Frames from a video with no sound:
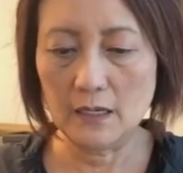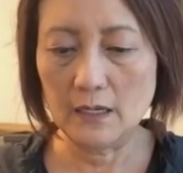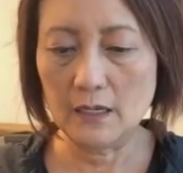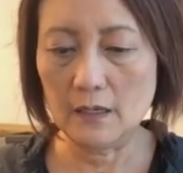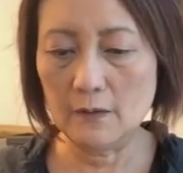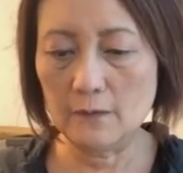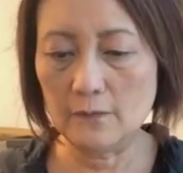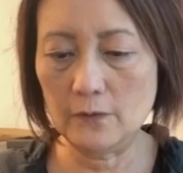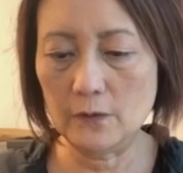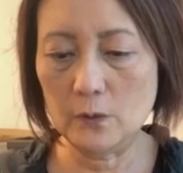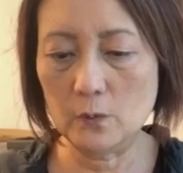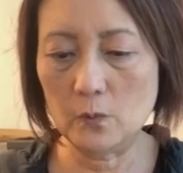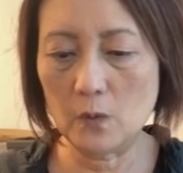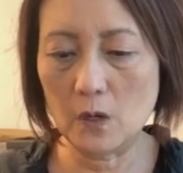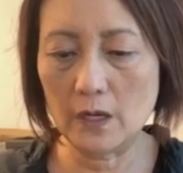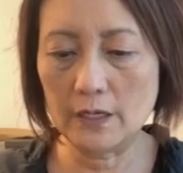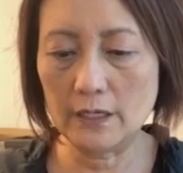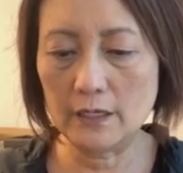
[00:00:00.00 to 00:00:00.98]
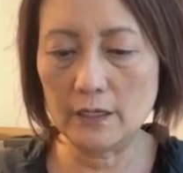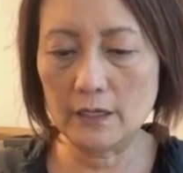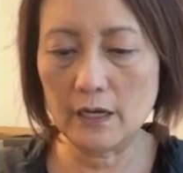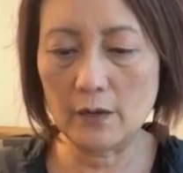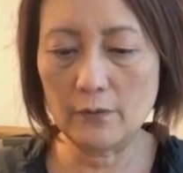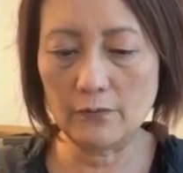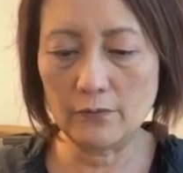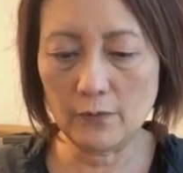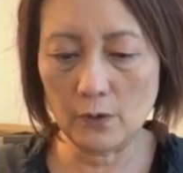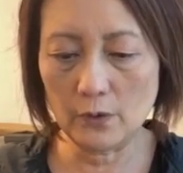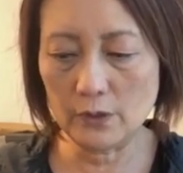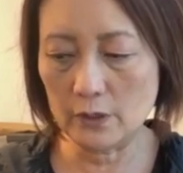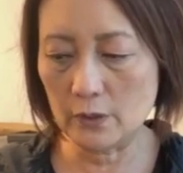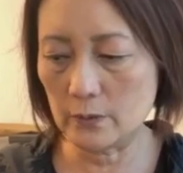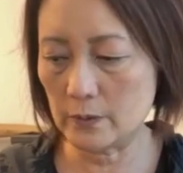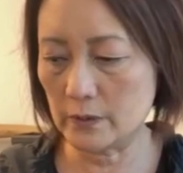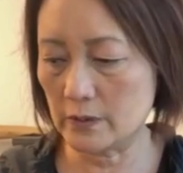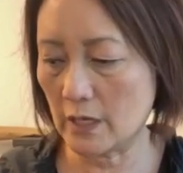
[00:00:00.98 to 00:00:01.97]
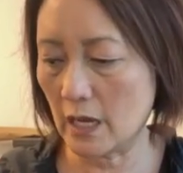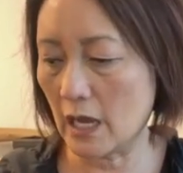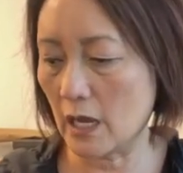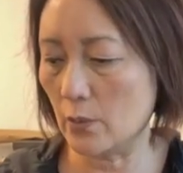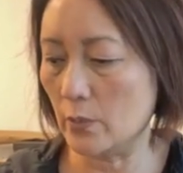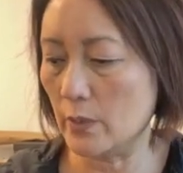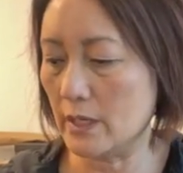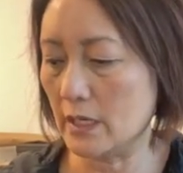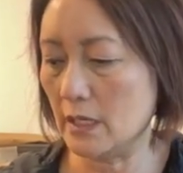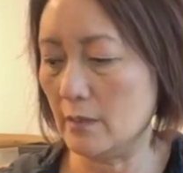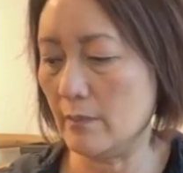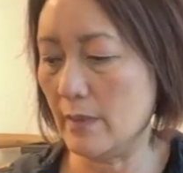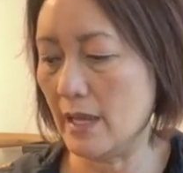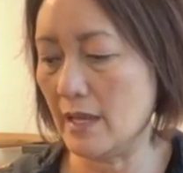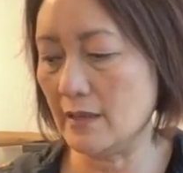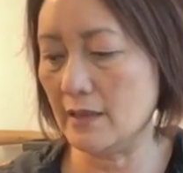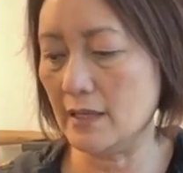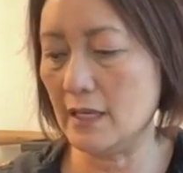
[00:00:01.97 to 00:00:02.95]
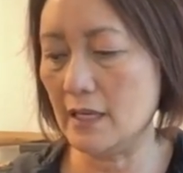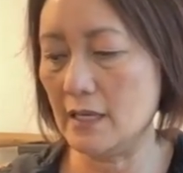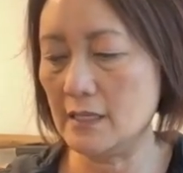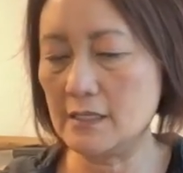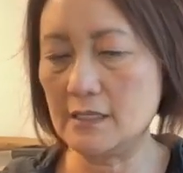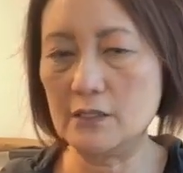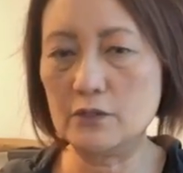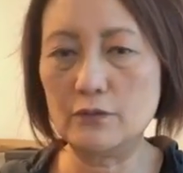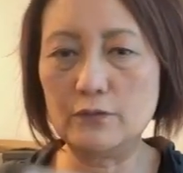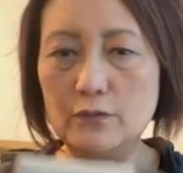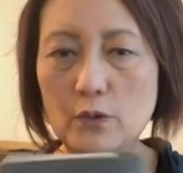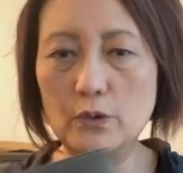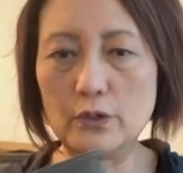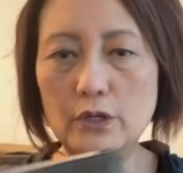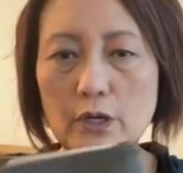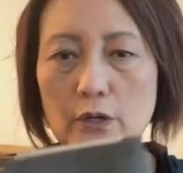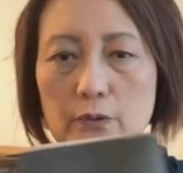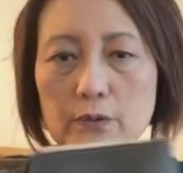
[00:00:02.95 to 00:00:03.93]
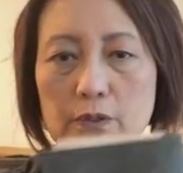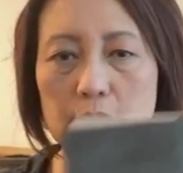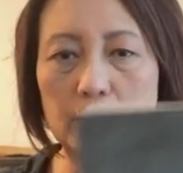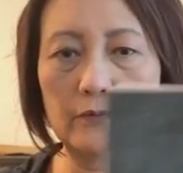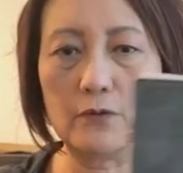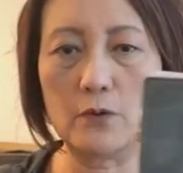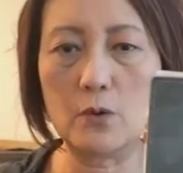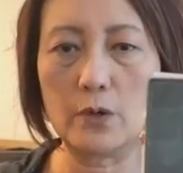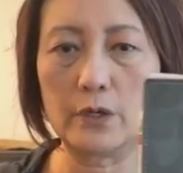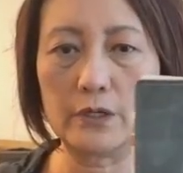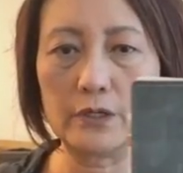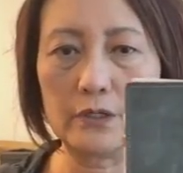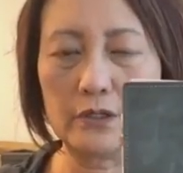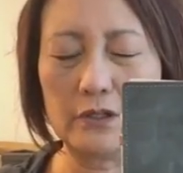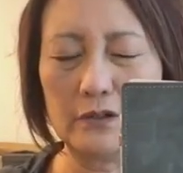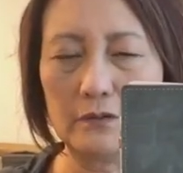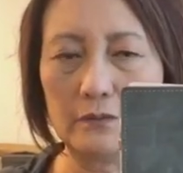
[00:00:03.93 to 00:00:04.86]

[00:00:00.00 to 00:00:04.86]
if you wanted a folio style, we can make these into folios, of course,